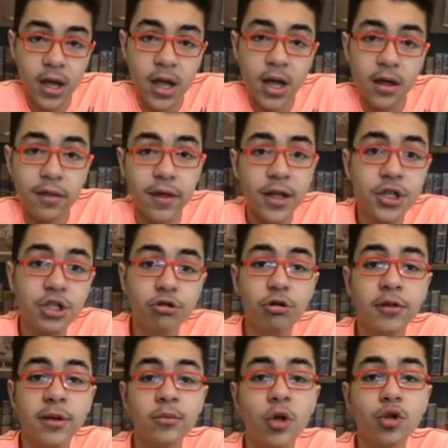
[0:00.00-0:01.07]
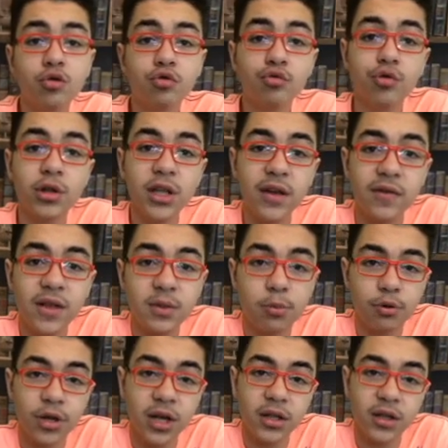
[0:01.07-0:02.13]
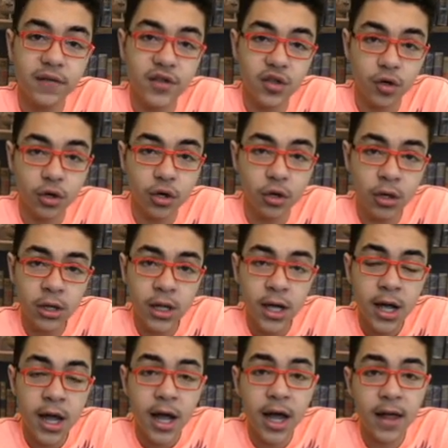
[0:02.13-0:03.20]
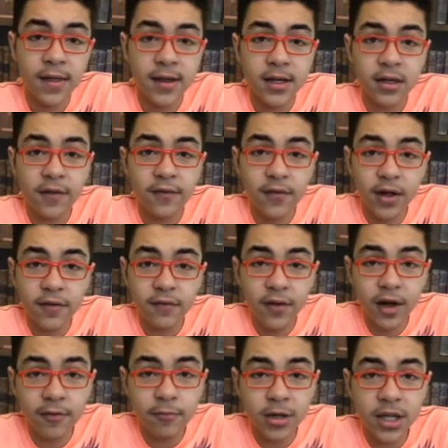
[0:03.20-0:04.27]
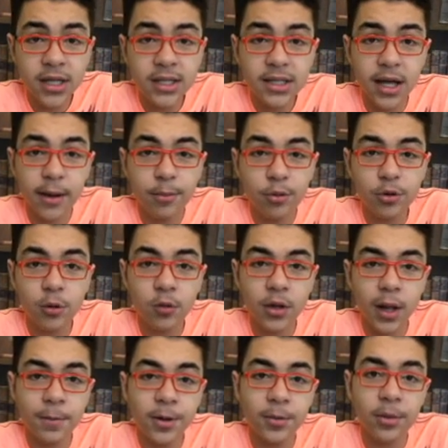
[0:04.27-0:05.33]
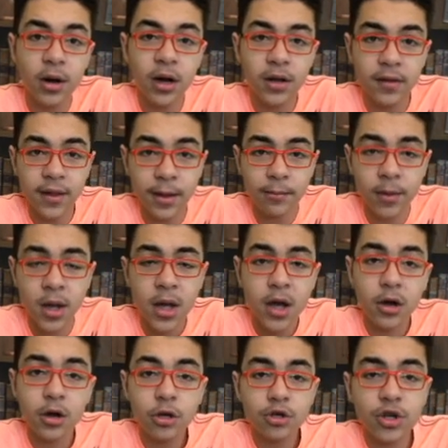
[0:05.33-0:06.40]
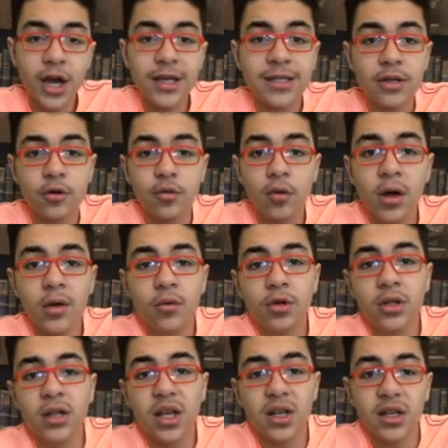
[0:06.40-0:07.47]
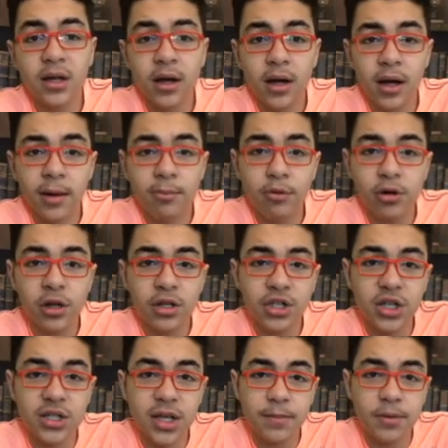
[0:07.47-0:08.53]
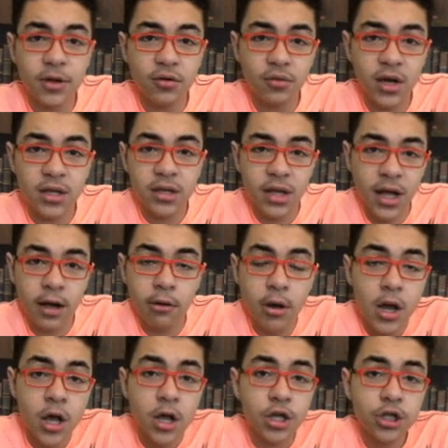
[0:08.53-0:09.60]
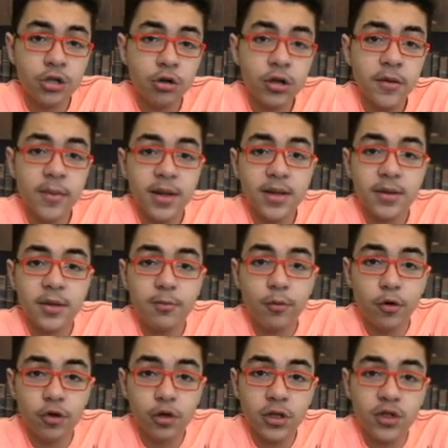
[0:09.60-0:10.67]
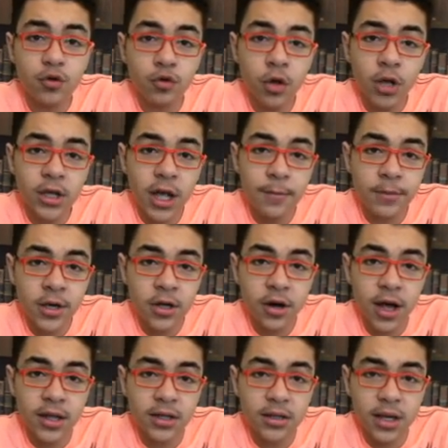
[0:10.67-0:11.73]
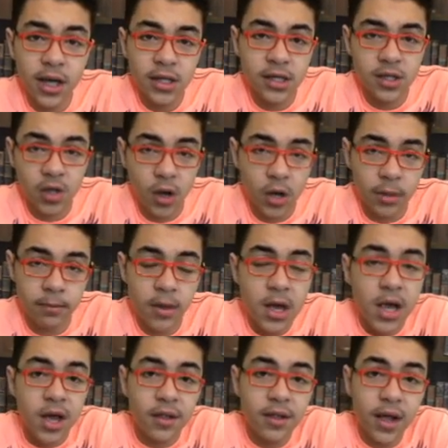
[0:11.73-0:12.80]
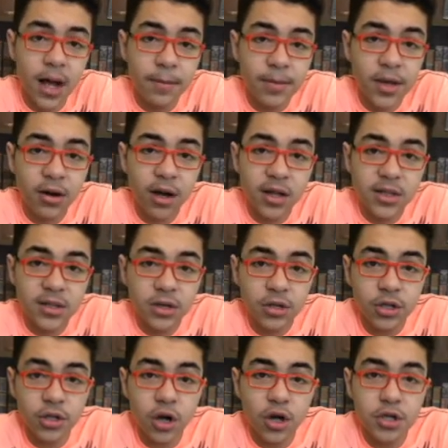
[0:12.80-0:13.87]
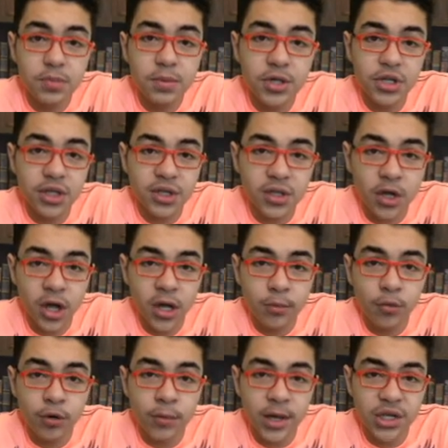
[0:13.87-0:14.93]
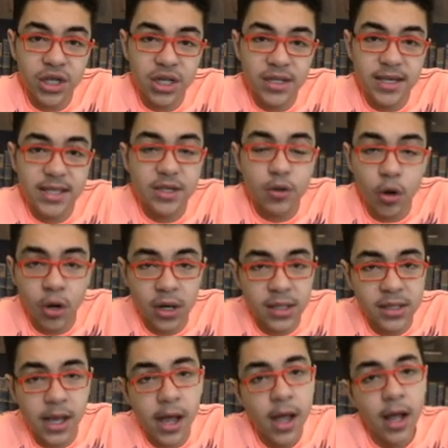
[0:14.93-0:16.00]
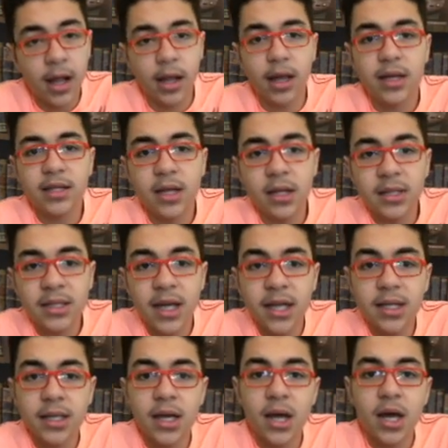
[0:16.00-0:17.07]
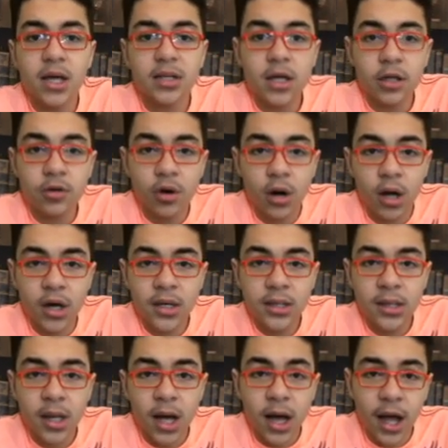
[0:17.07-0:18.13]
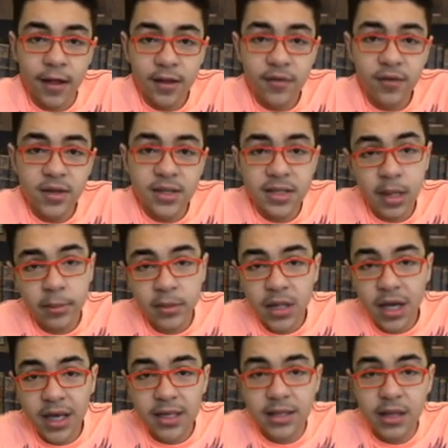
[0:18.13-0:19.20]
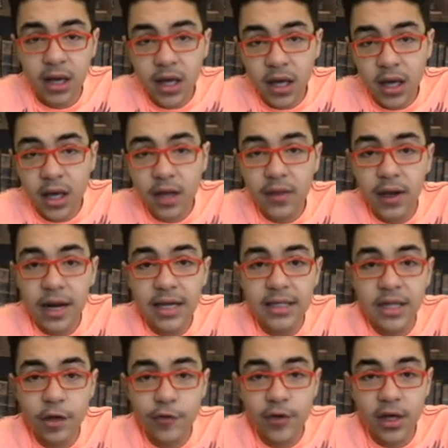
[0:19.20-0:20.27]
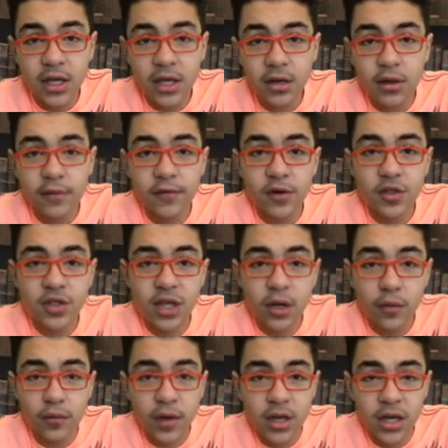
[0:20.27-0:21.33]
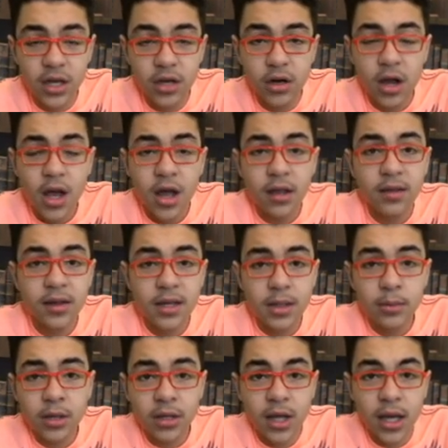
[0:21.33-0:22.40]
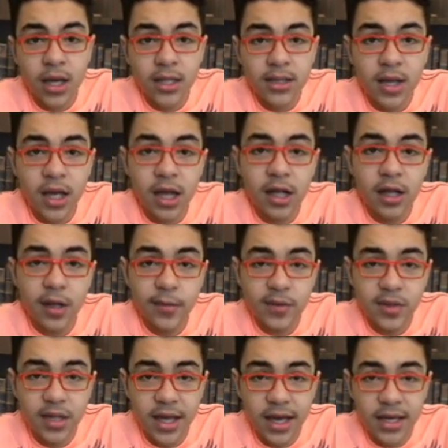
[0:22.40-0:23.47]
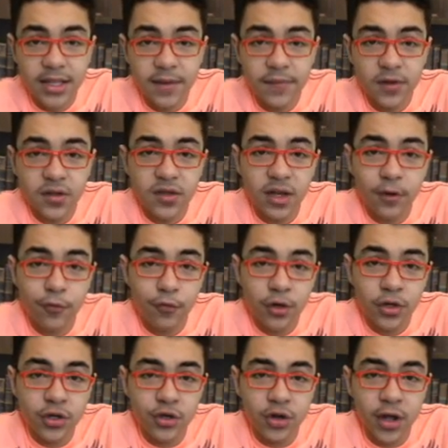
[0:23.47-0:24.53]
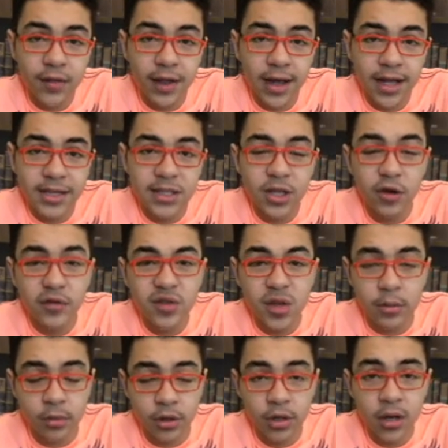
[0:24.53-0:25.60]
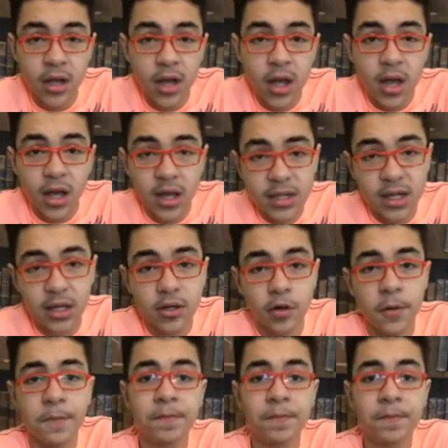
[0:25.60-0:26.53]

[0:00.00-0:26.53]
Then she told them not to leave this protective circle and that in 5 minutes a portal will appear behind them. Carter asked her why wouldn't a portal just appear right now. She told him that portals do not appear at any time. They appear at certain auspicious time where magic is the strongest, like sunset, sunrise, and even some days, like the last day of the year, the first day of the year, the demon days, the eclipse days, the first day of winter, and the last day of summer, etc.